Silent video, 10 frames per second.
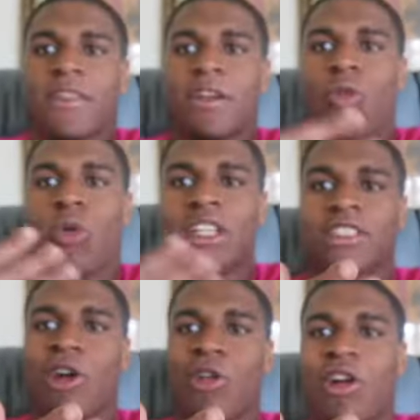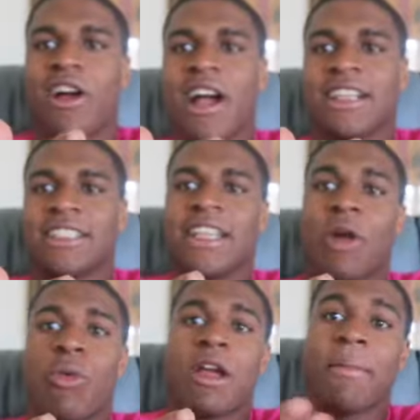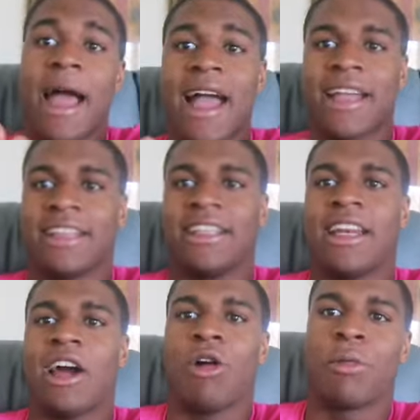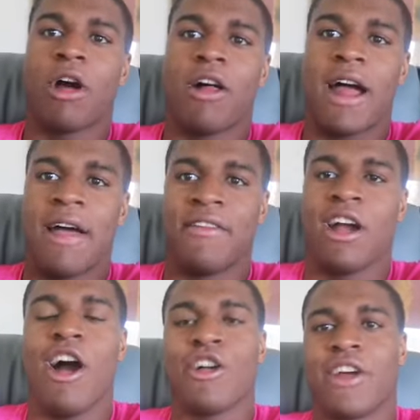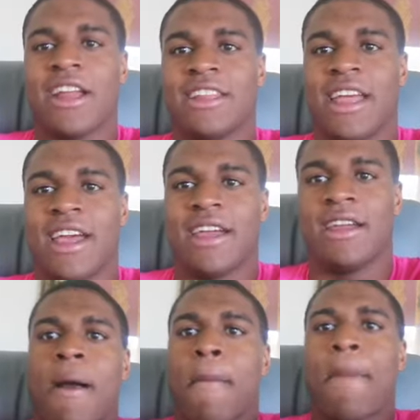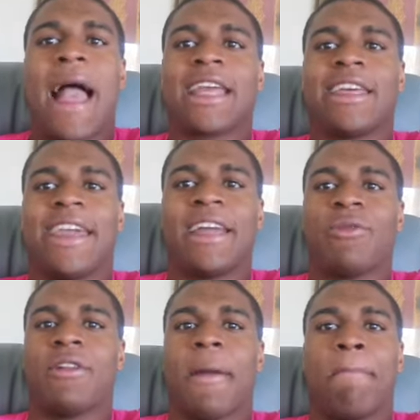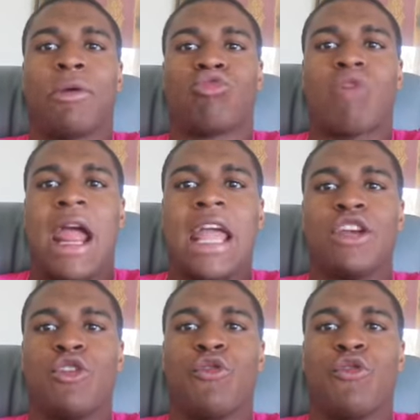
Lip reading: What is going on, guys? Today we are back, and today I hope you all are having a great day. Back again with a brand new